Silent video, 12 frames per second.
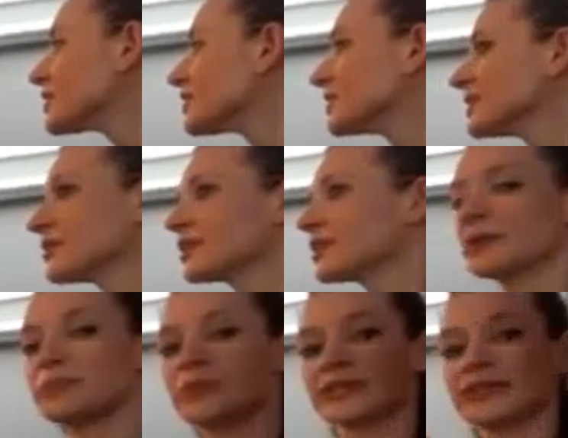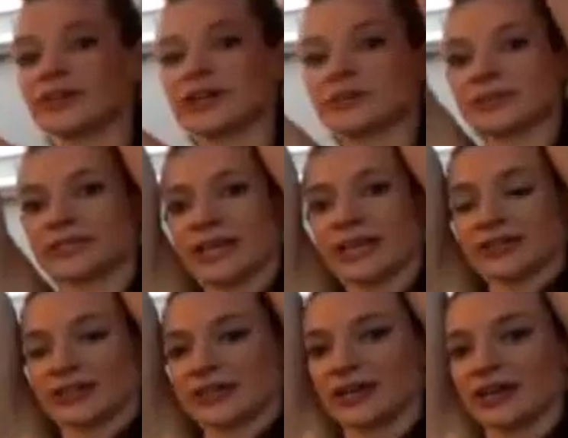Good, now come up, bring the arms
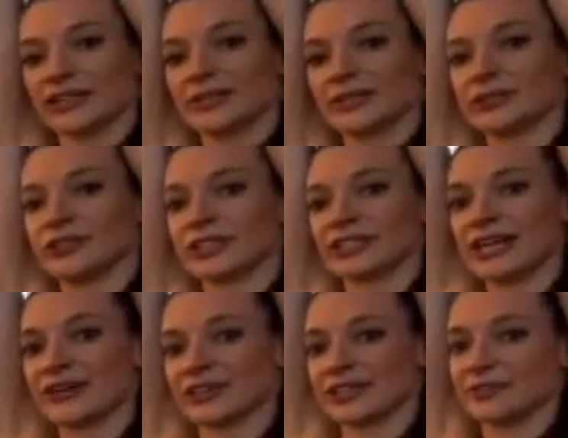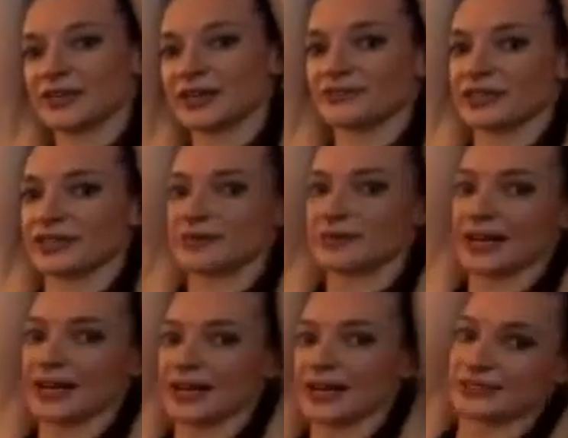together. Kali Mudra it out. Keep that front knee
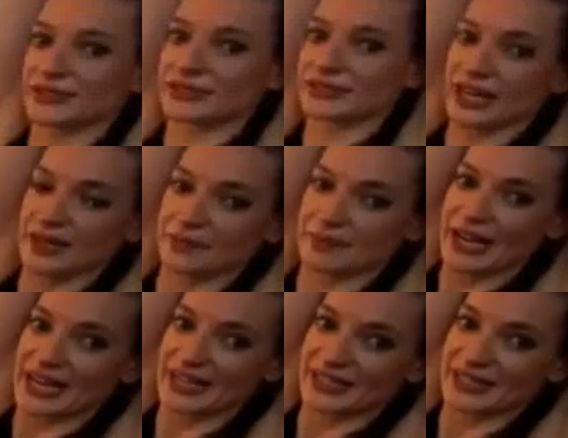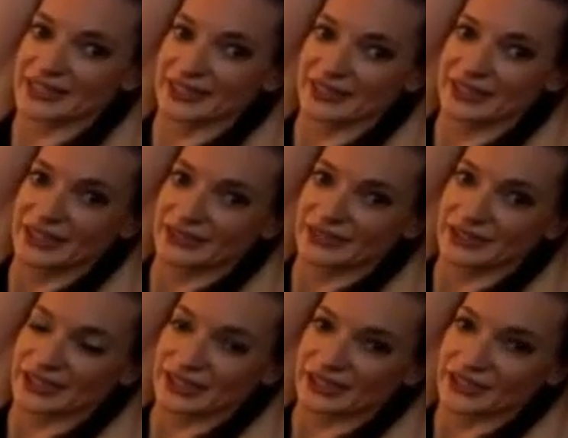back as you side bend. Good
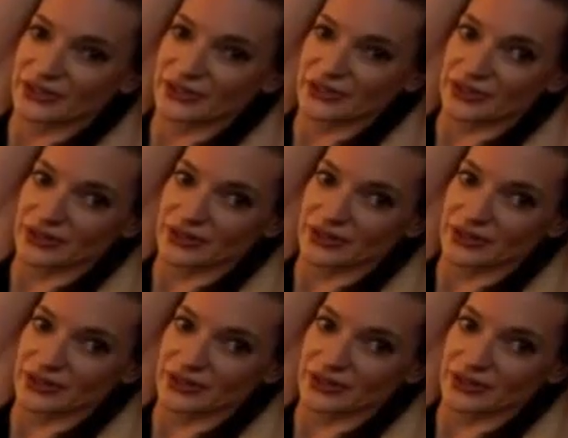control.